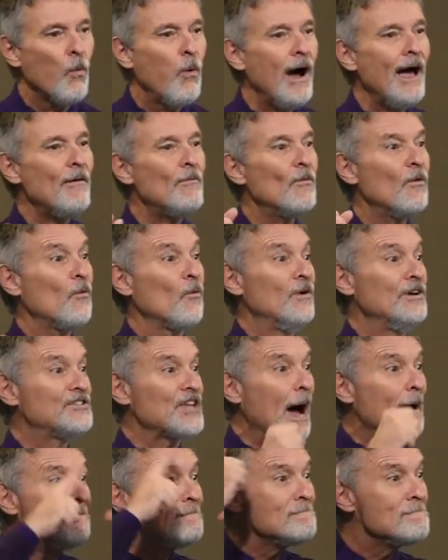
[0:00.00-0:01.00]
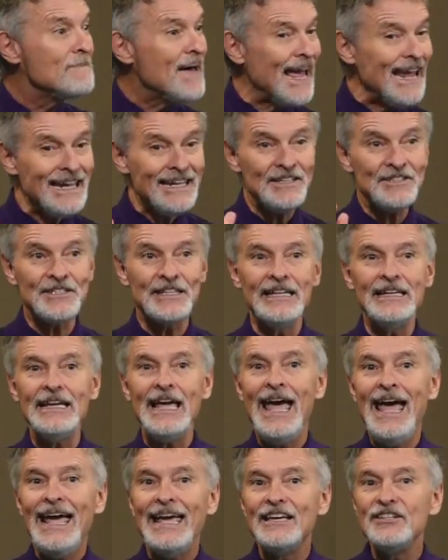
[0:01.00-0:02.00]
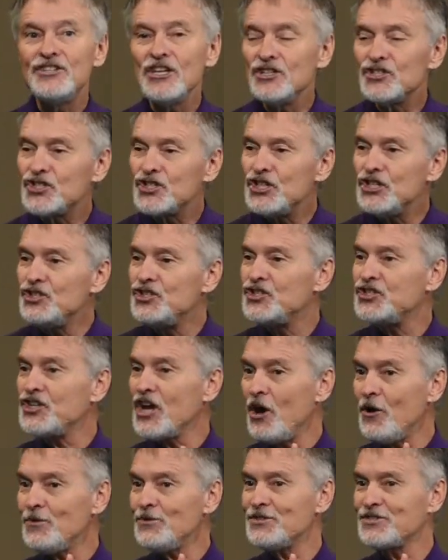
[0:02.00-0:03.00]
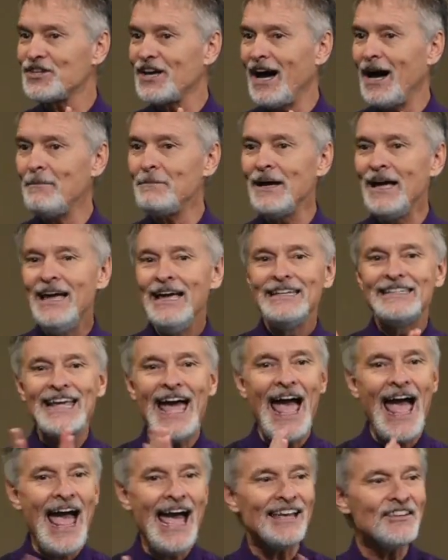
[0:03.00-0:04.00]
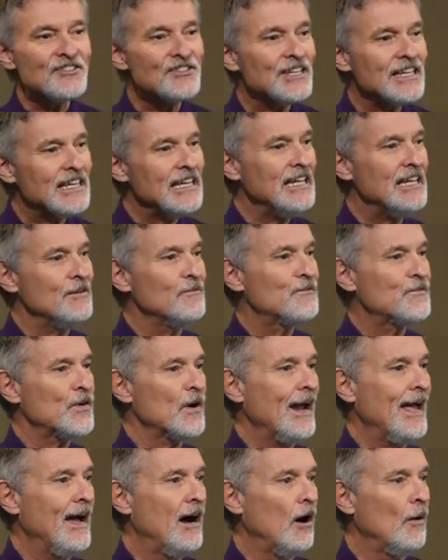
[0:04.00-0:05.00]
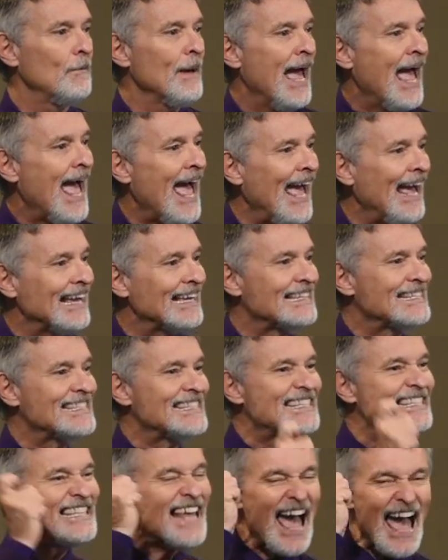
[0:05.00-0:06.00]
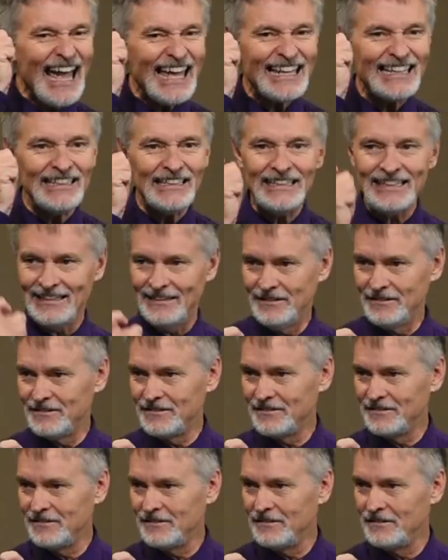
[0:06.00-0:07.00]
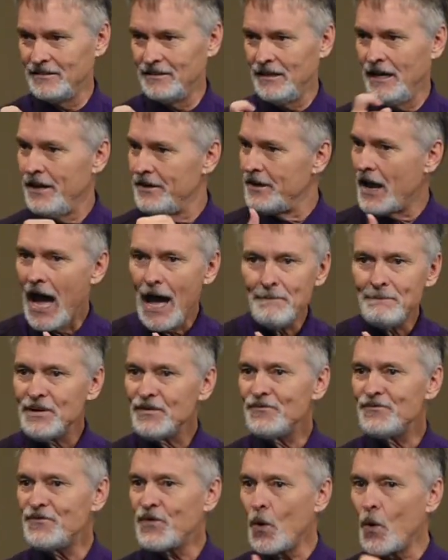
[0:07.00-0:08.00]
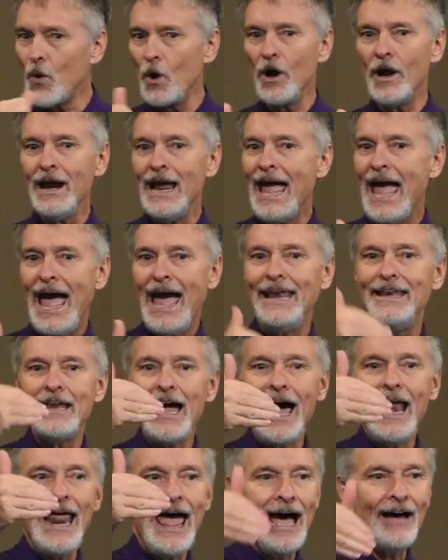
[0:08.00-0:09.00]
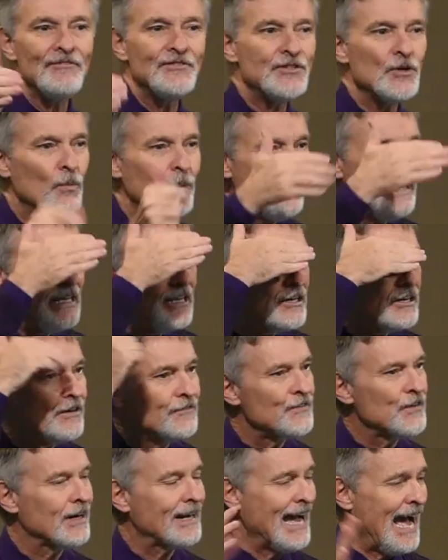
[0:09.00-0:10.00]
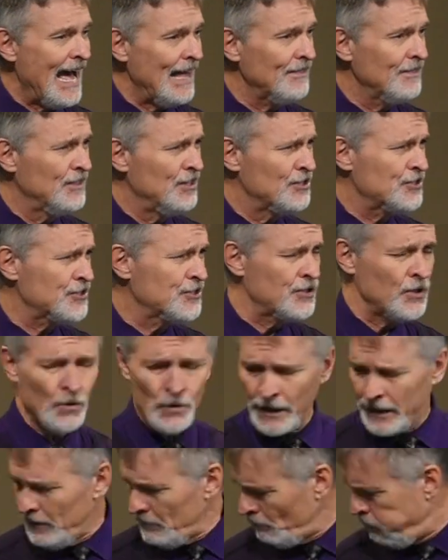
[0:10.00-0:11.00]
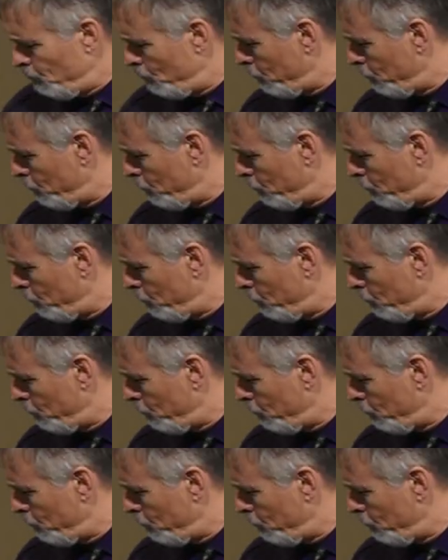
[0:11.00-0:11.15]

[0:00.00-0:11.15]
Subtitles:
What was amazing is that she shows up to ask the king for help exactly, not before and not after when he could have forgotten the story.